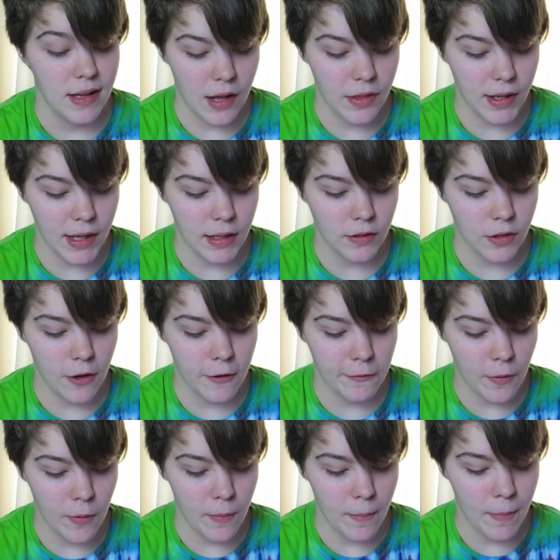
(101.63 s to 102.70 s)
I think I'd go
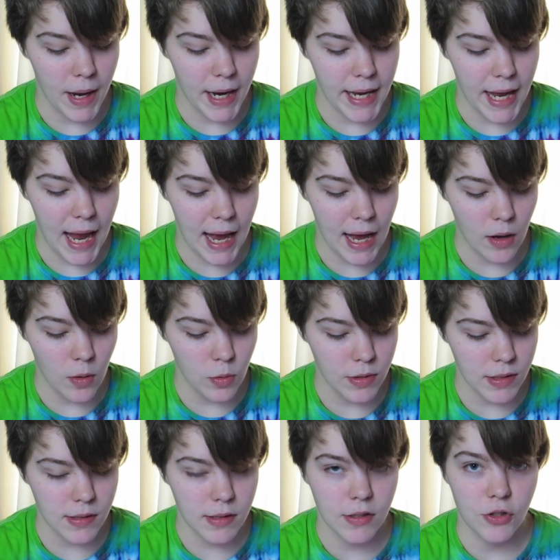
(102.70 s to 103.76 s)
for my
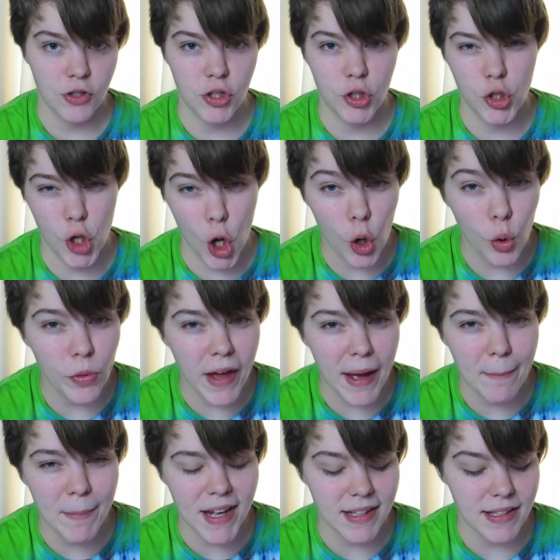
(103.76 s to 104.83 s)
house because you know
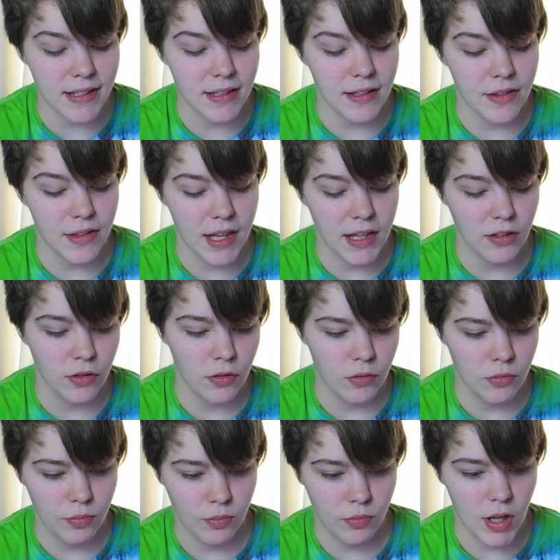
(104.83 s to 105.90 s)
that better than
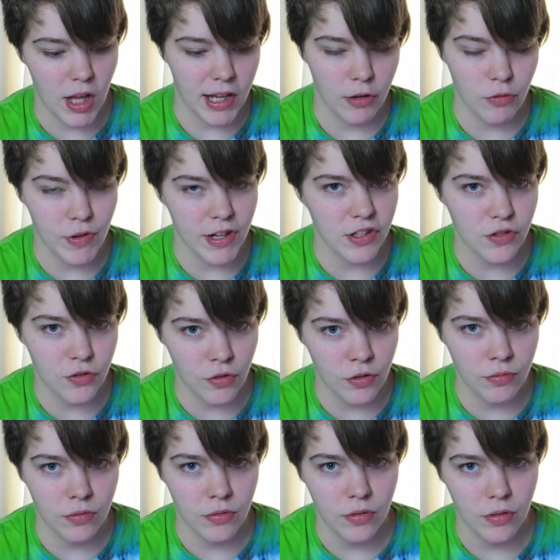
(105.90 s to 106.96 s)
like a
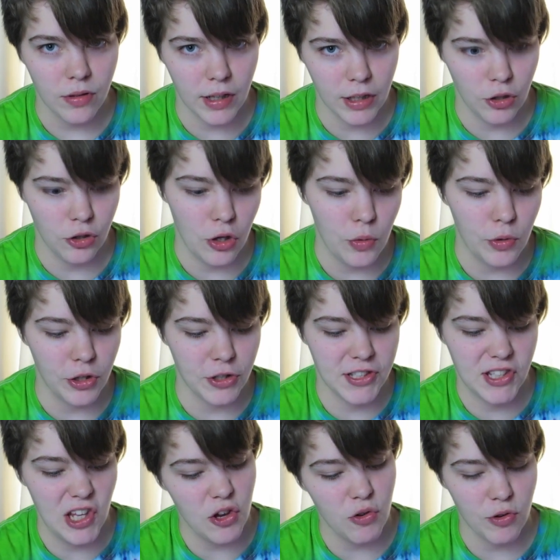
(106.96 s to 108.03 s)
restaurant. Like, you know all your
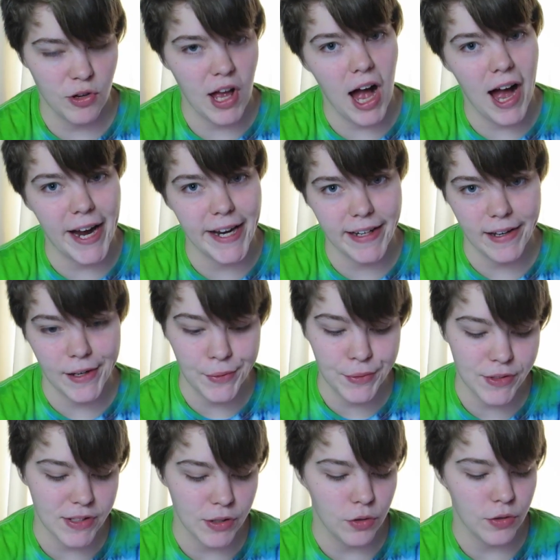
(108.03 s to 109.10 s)
secret
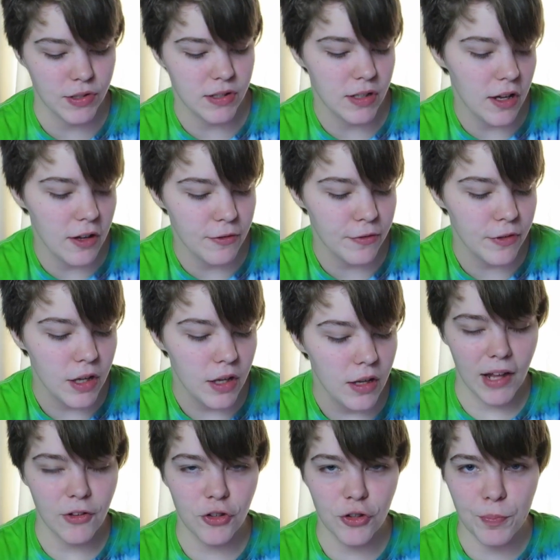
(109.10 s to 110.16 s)
hideouts or
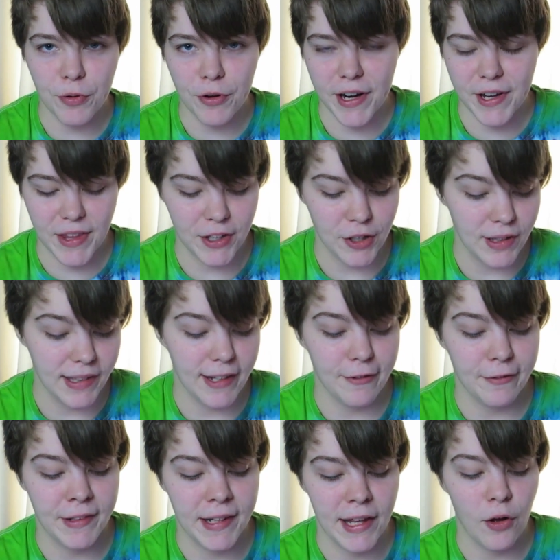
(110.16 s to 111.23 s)
stuff. And just pray that you
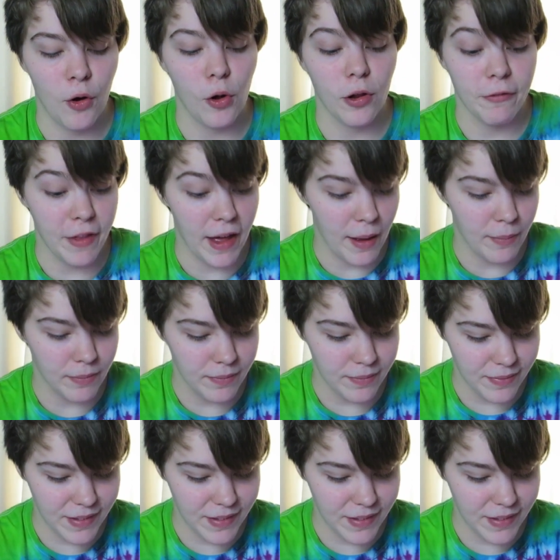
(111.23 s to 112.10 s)
live near all of them.